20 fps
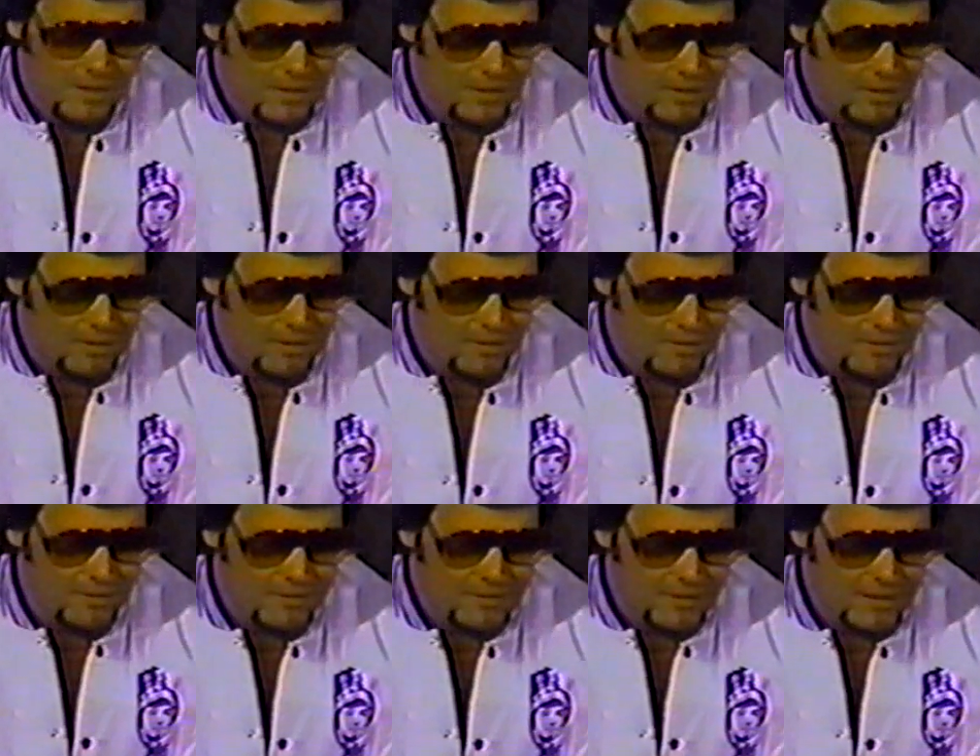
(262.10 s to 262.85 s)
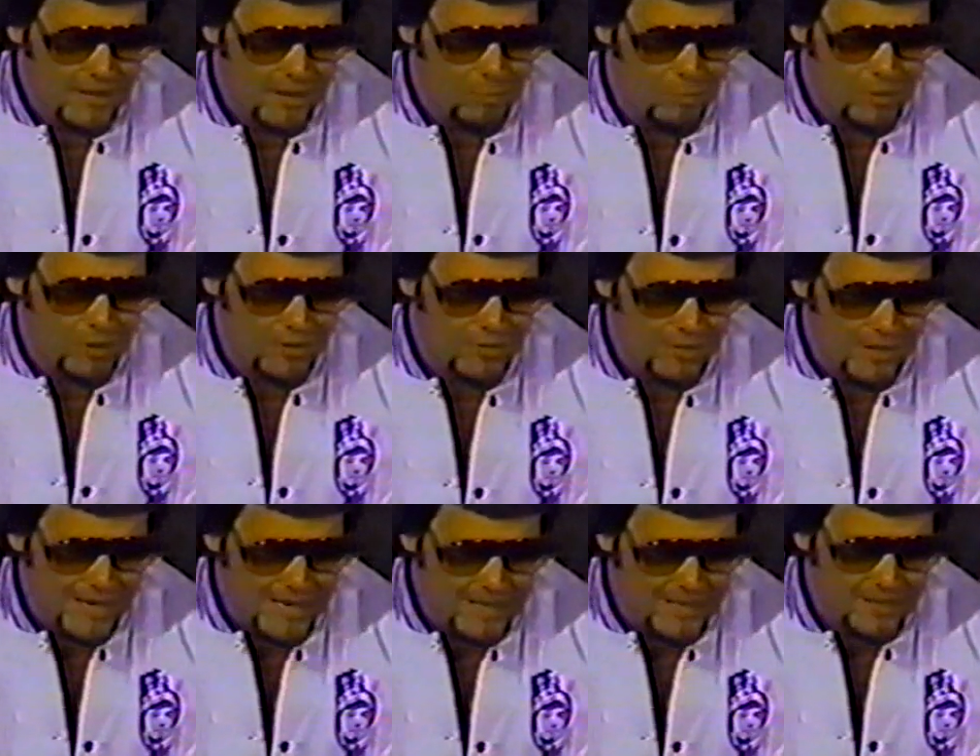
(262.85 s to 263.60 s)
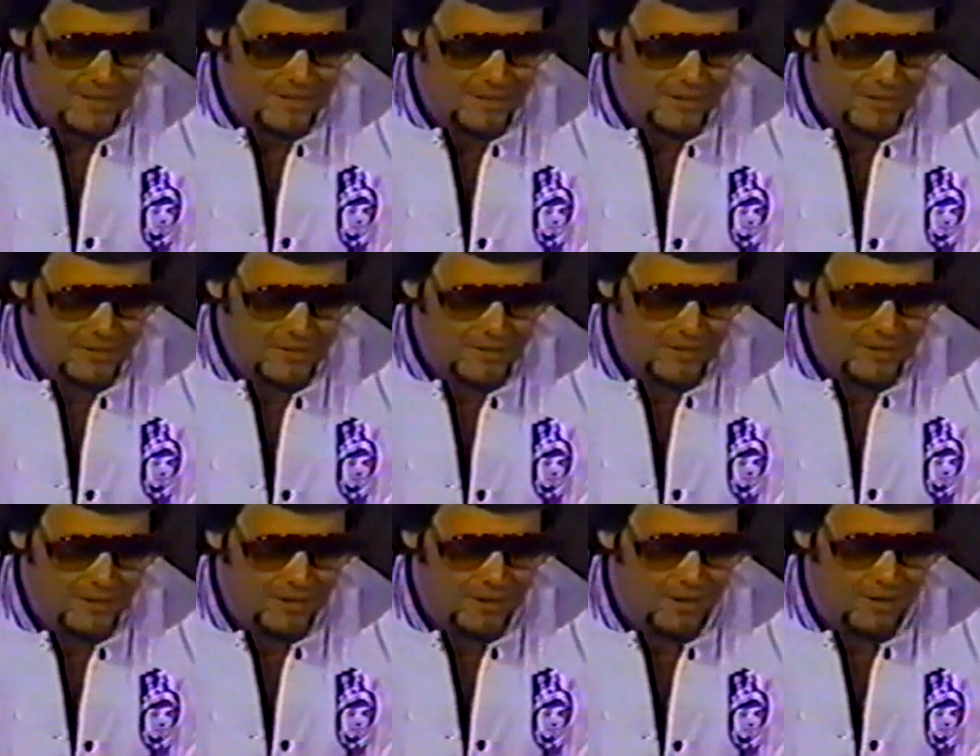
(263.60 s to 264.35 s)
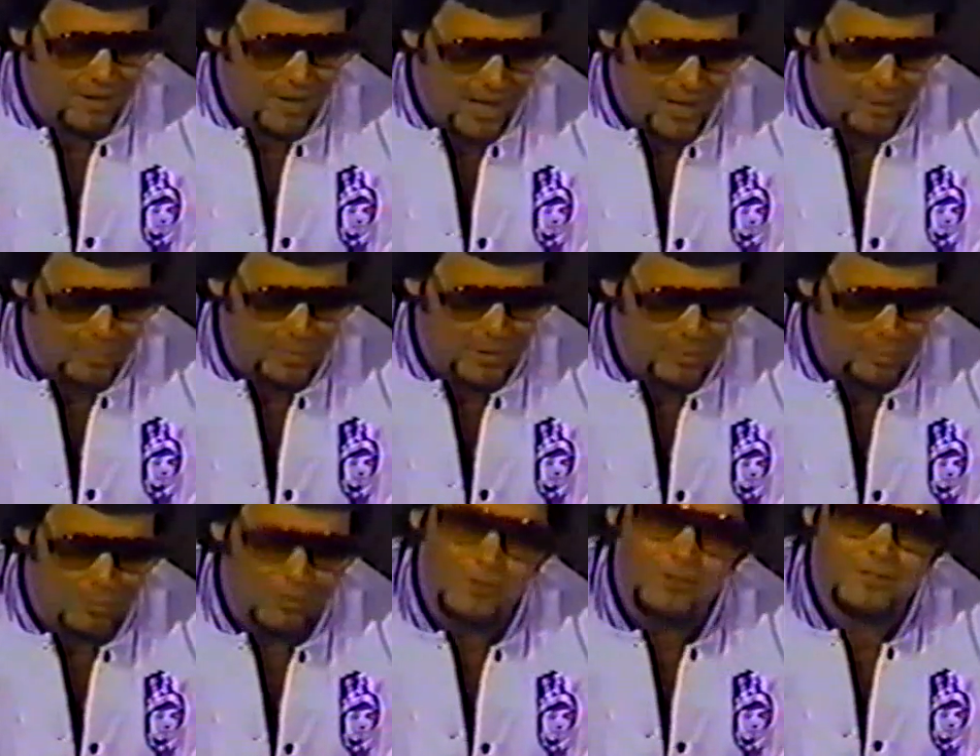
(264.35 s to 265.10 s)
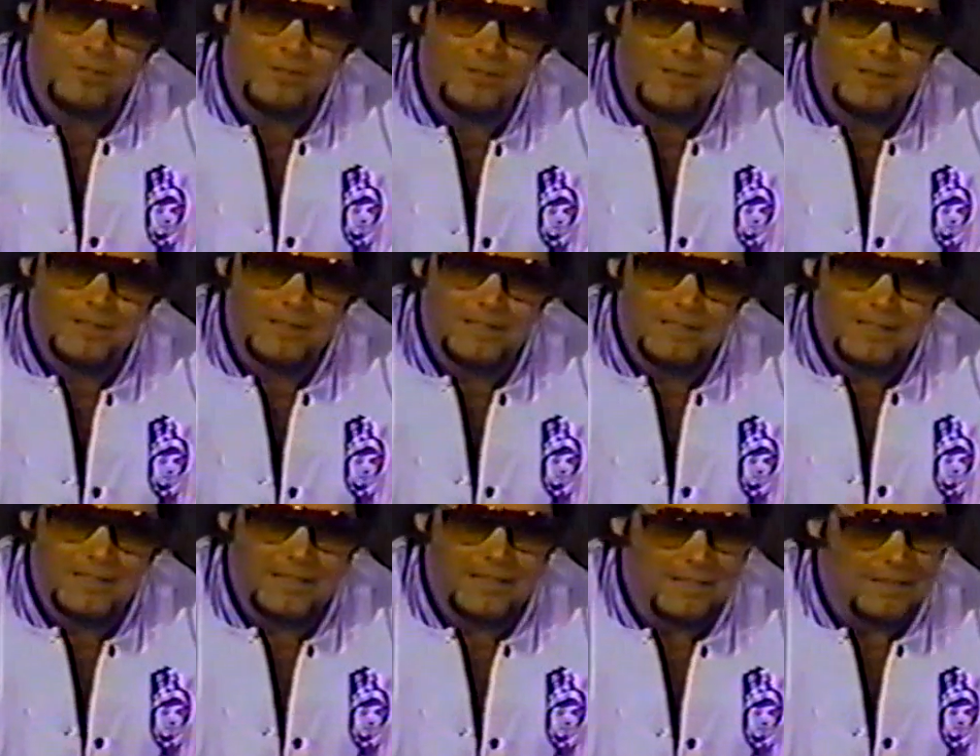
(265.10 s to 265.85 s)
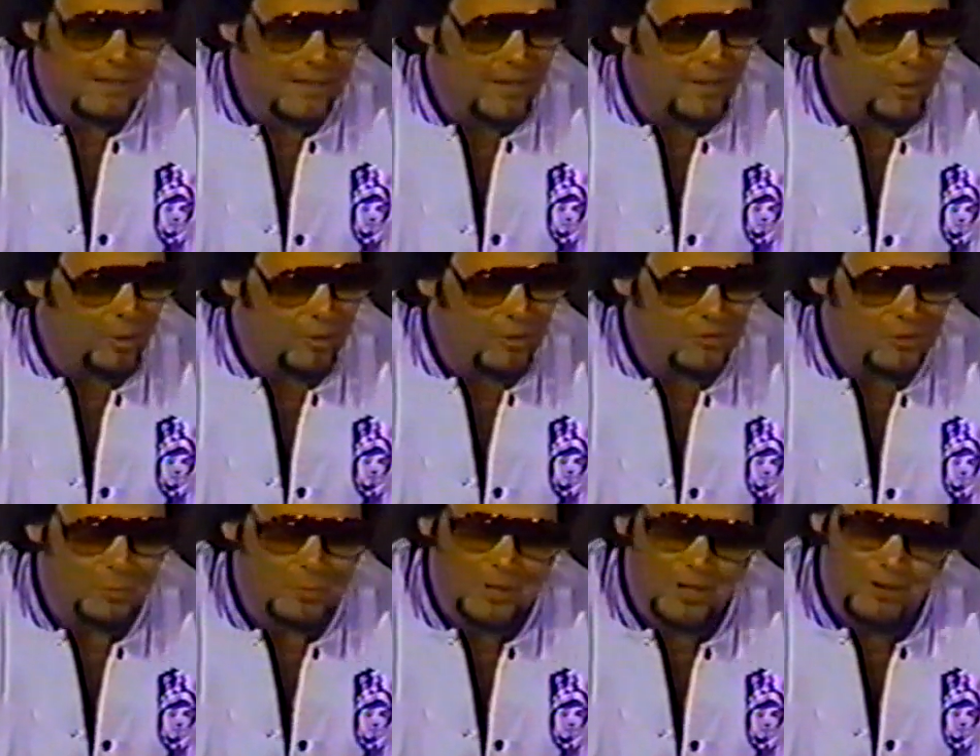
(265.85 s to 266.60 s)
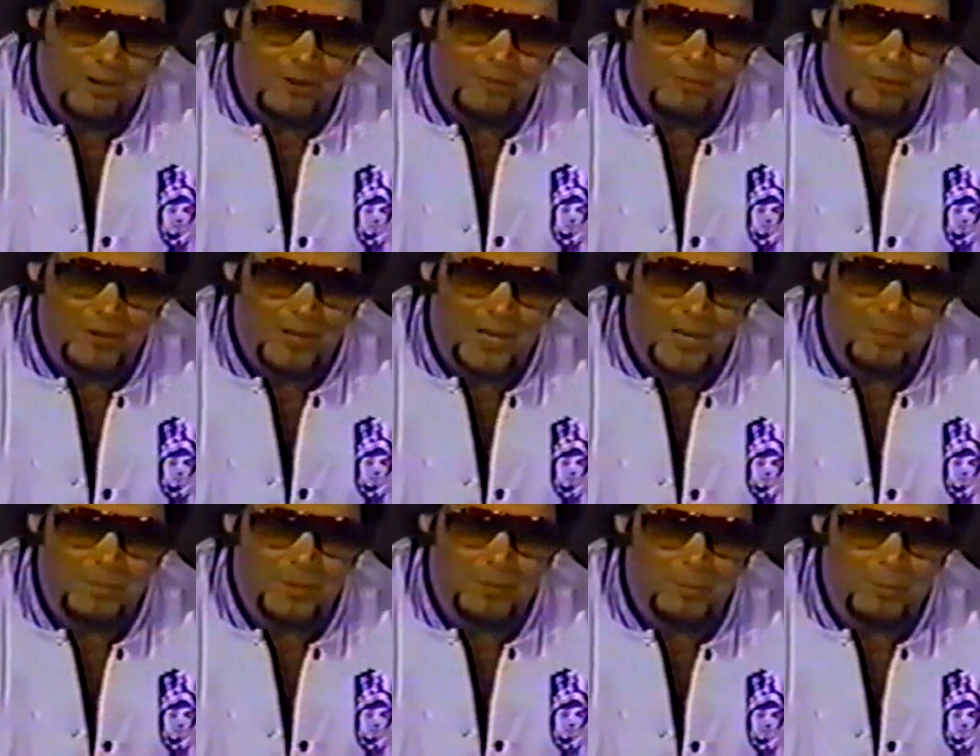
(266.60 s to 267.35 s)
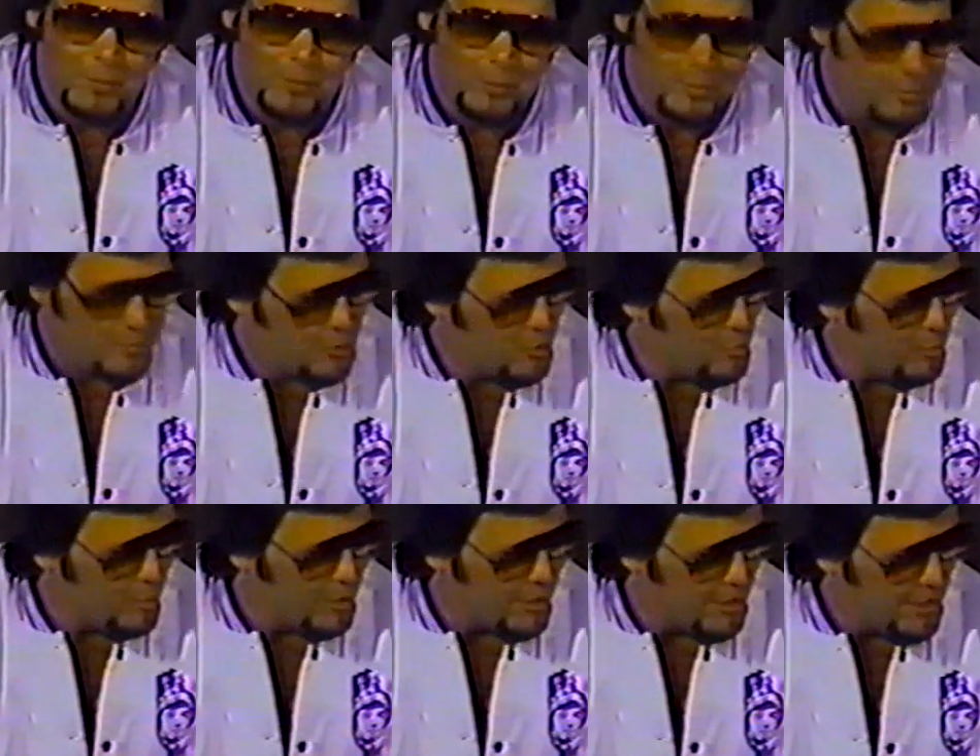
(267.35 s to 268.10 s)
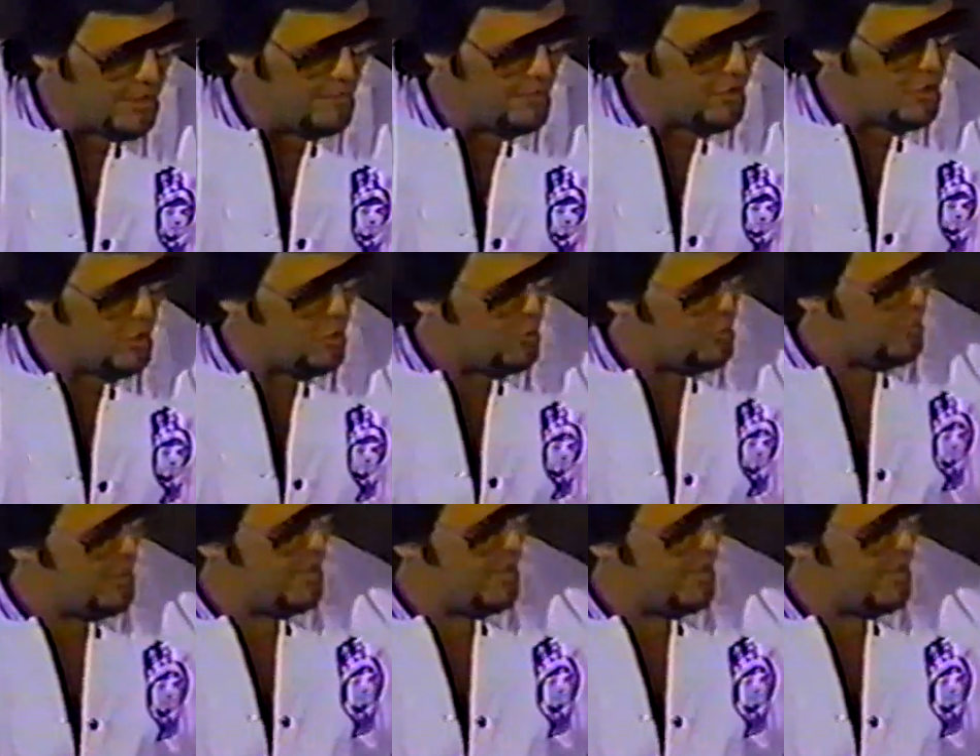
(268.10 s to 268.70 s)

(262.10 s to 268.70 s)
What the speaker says: I want to thank a lot of people. And I know this will be hard for a lot of people to believe, and you,